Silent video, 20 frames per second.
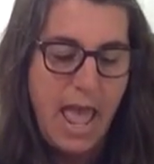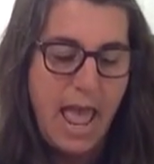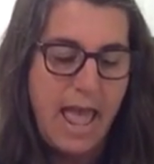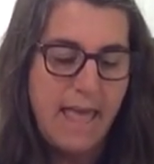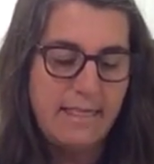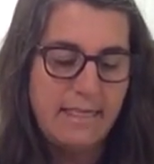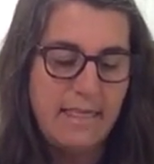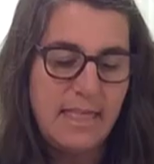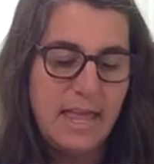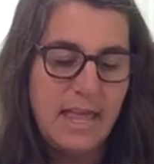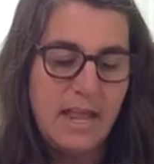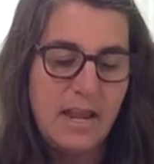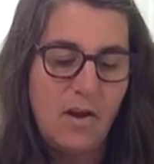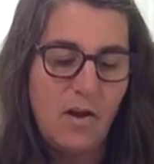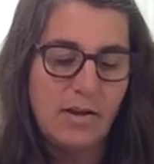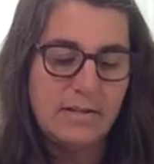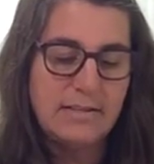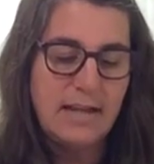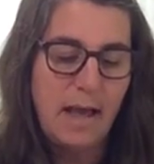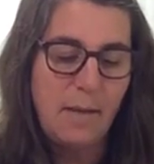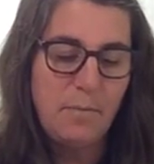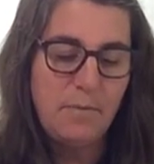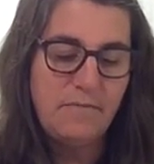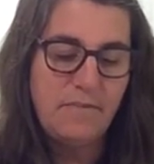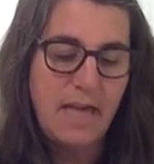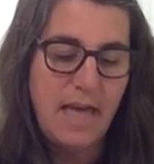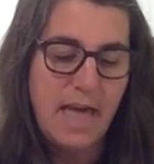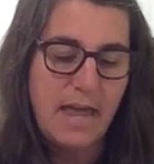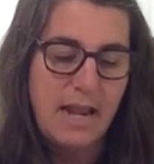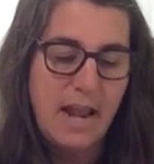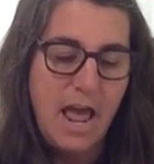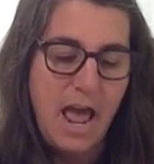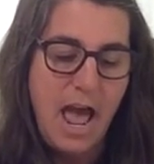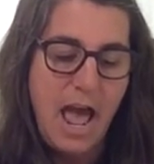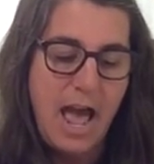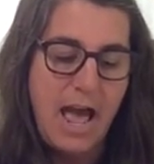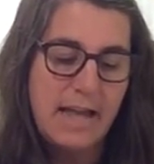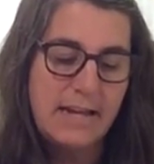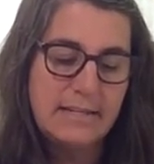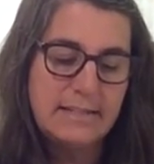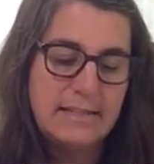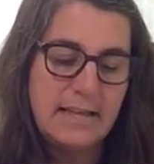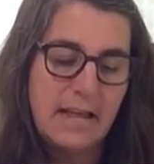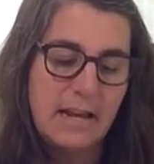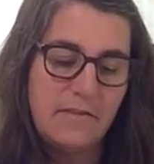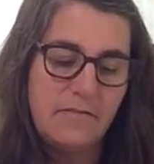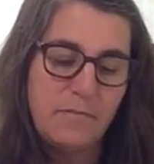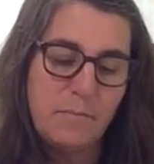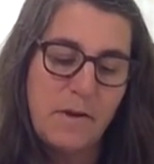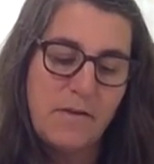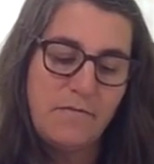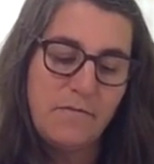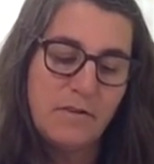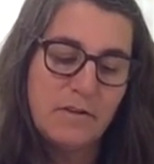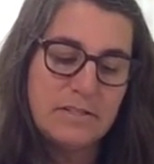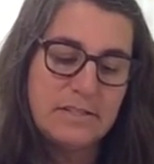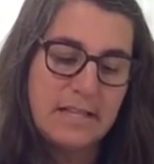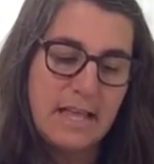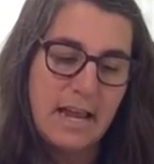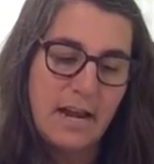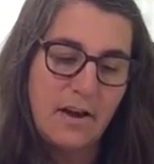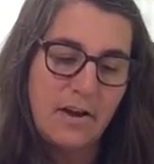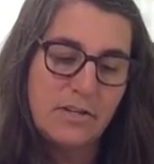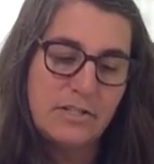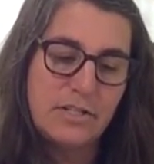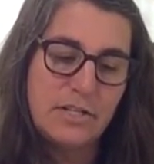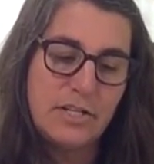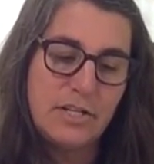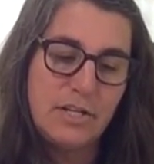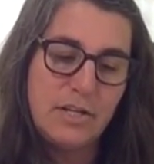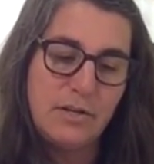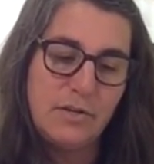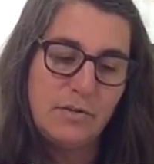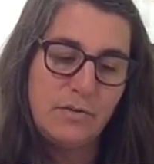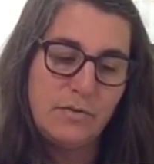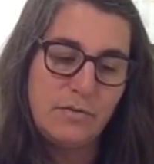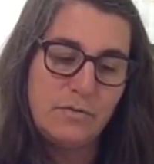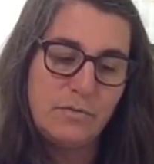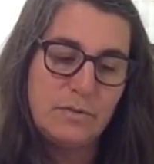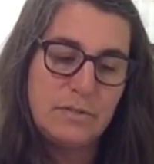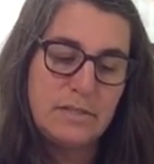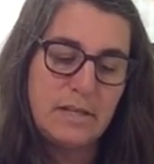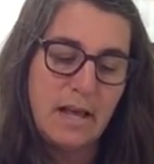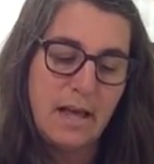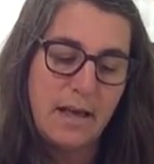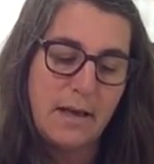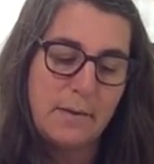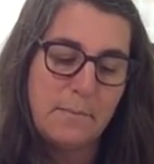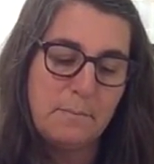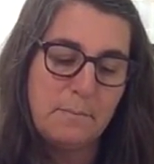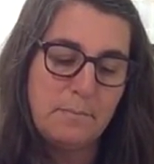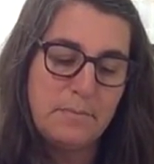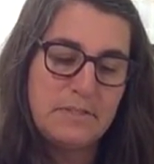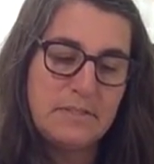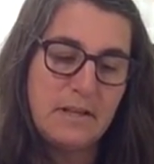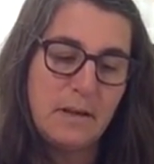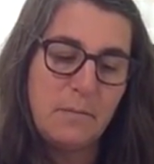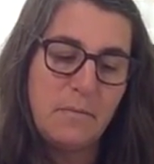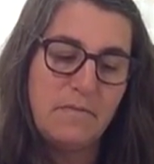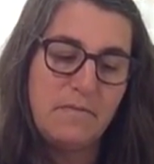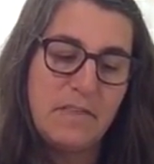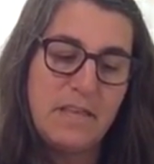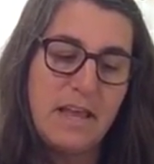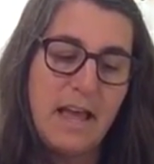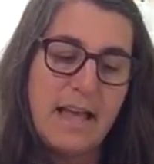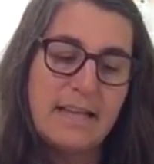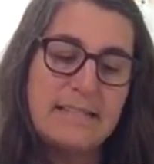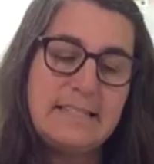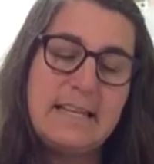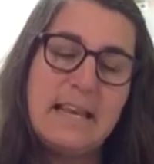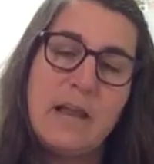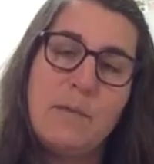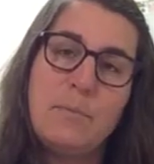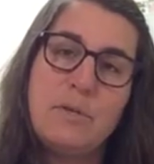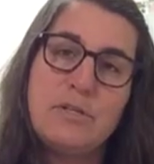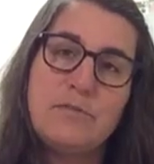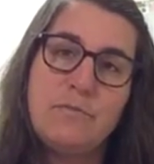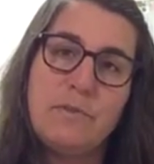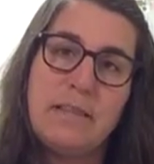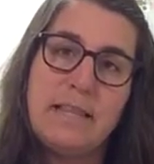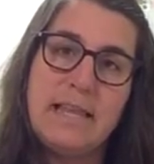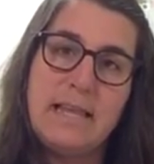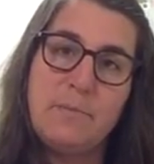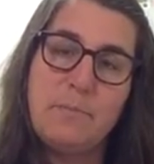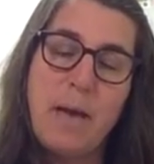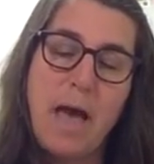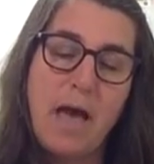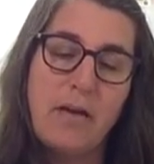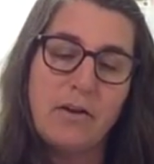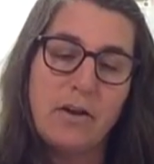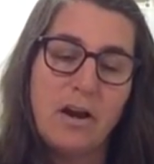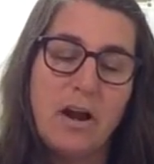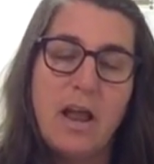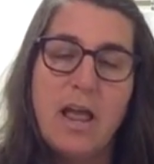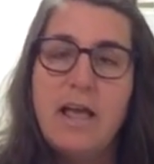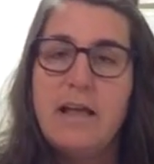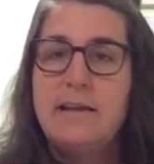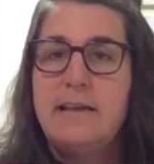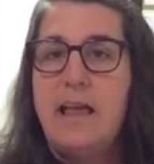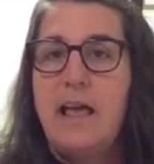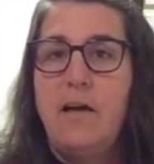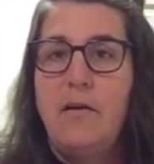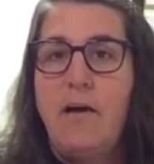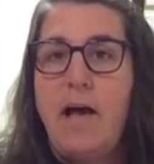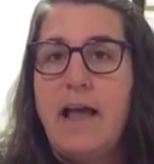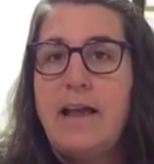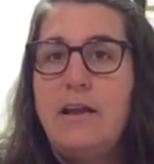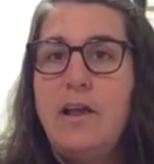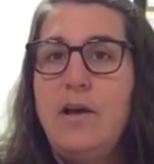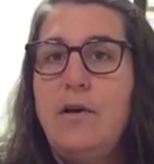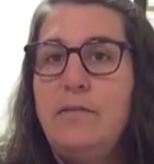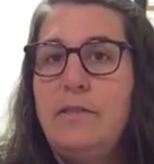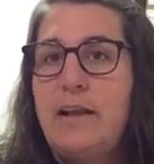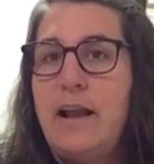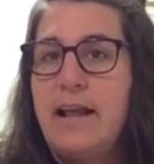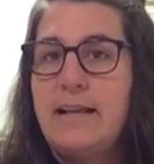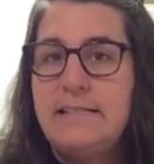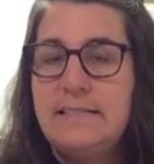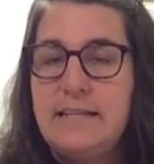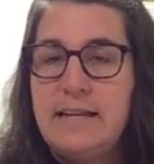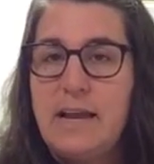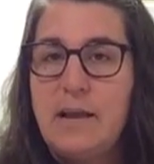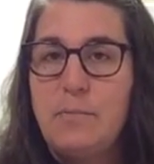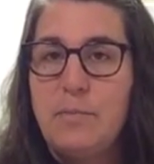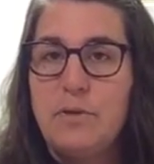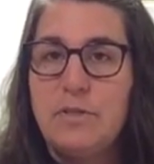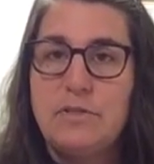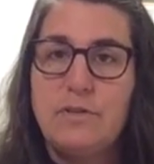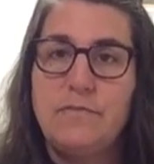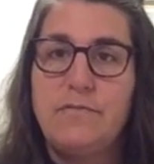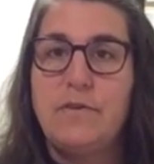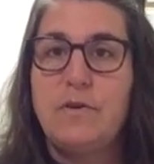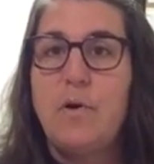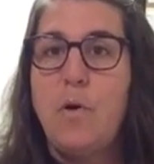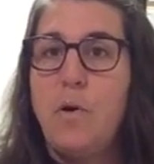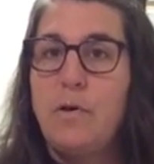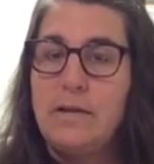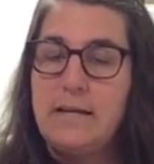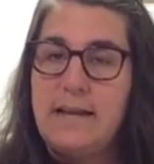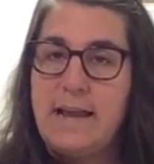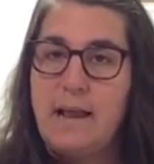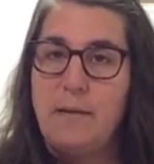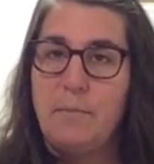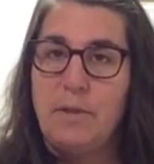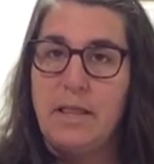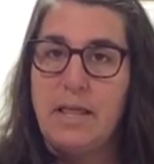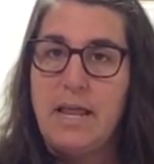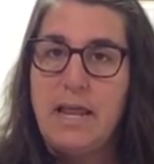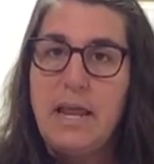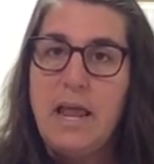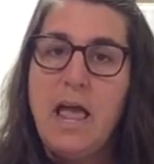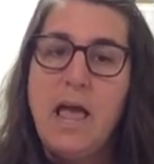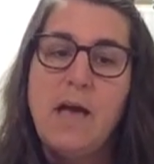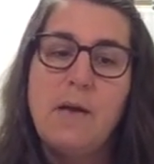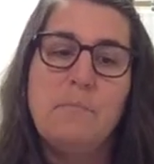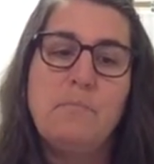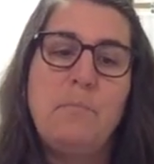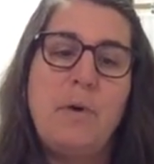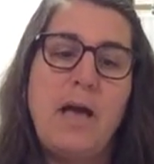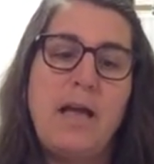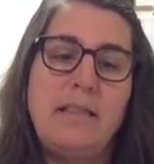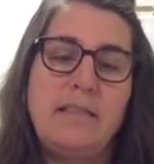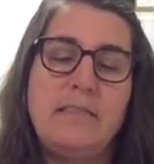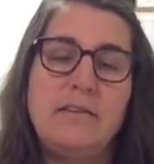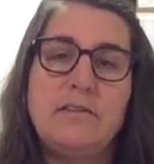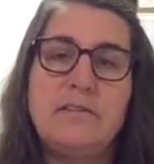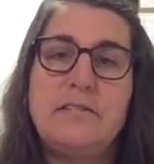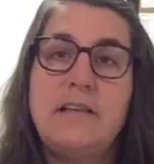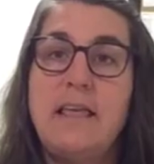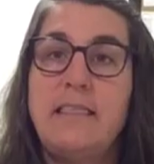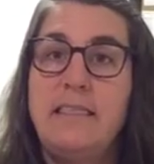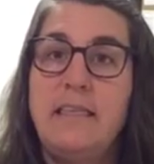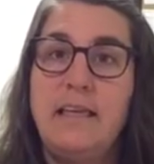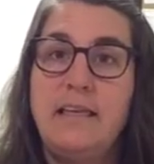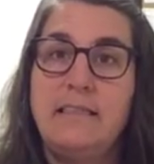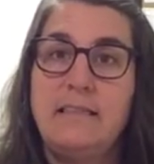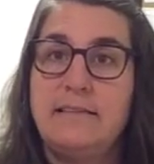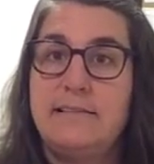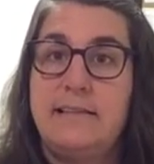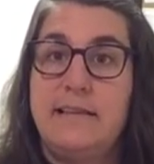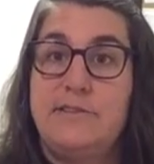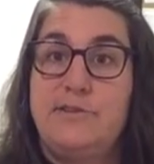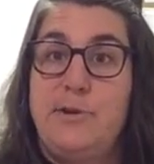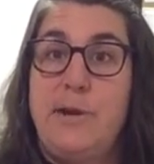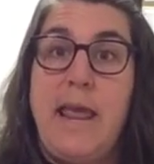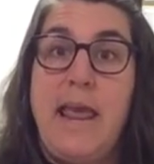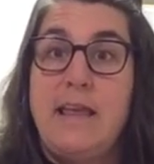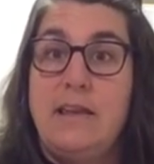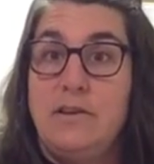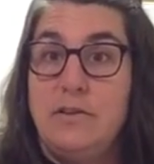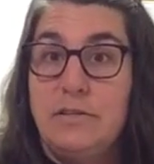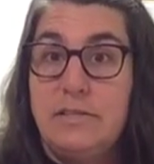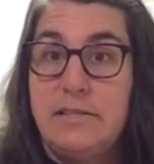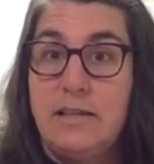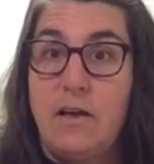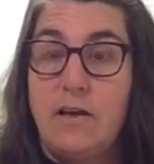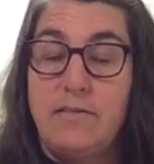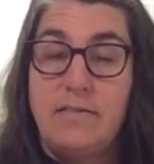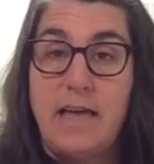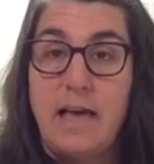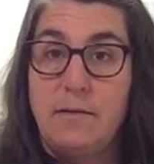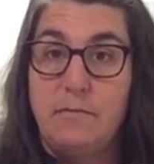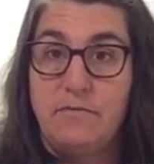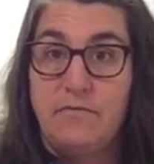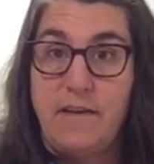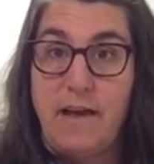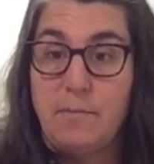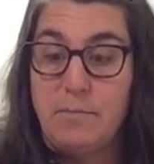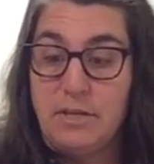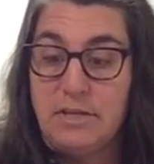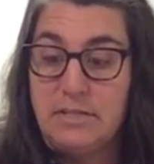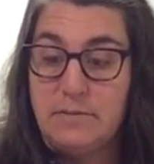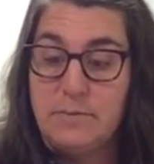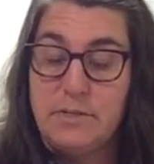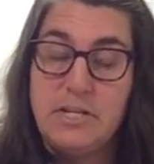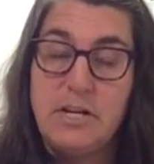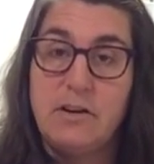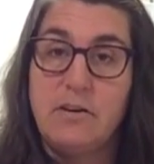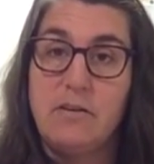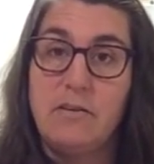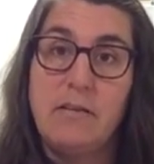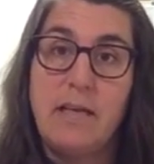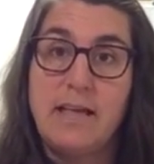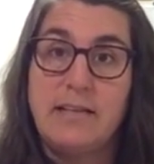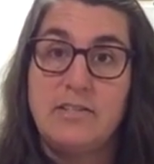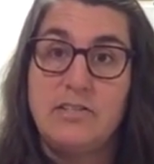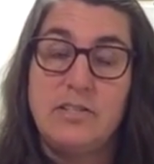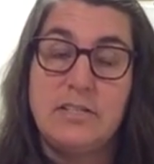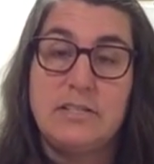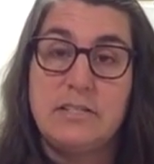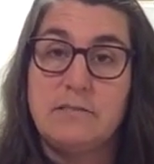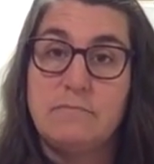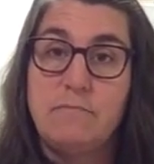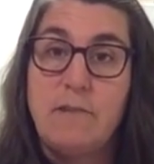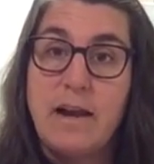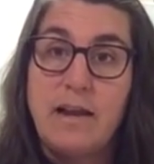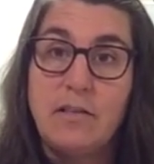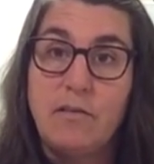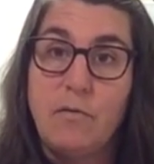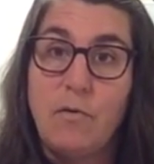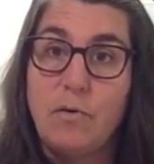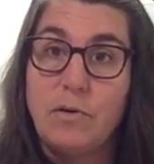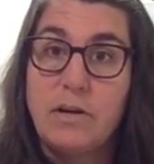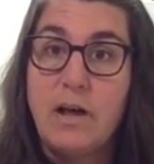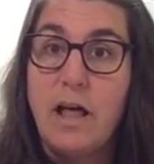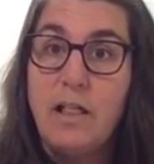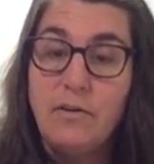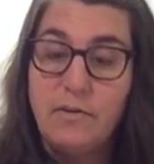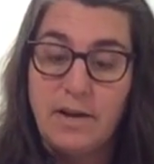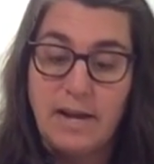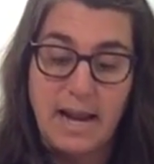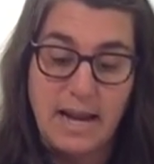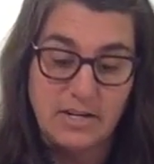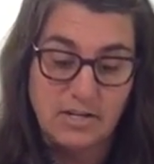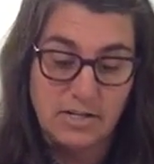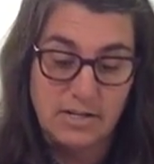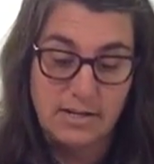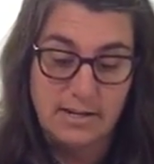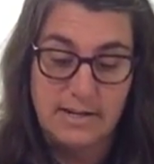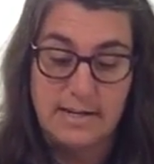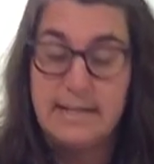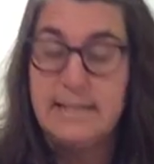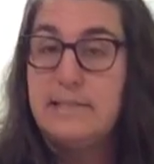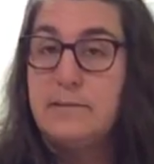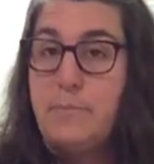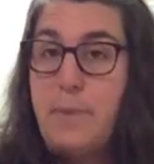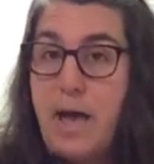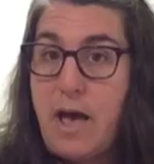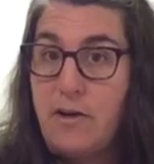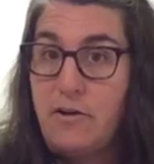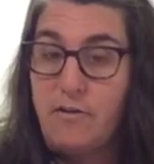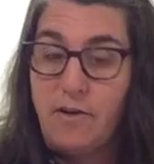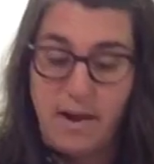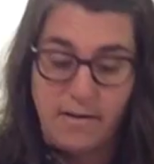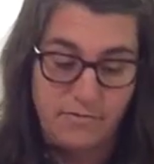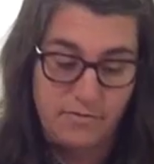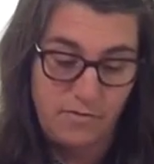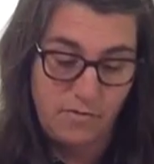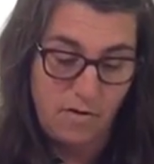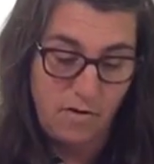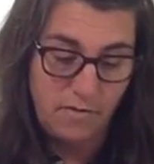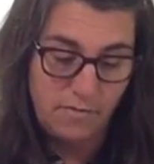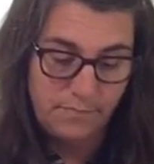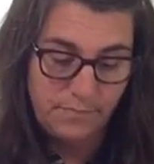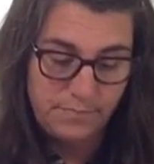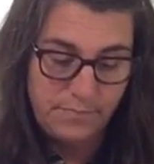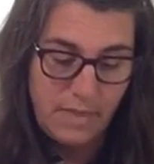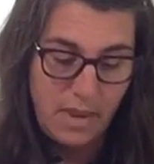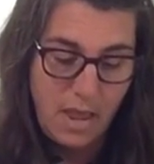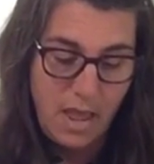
And then on top of that, I decided for my first layer to use some of the ICE Enamels Relique powder. Now, I know that ICE Enamels are for cold enameling, but there's nothing that says you can't use that fabulous material as just a regular old coloring agent. It is a powder after all.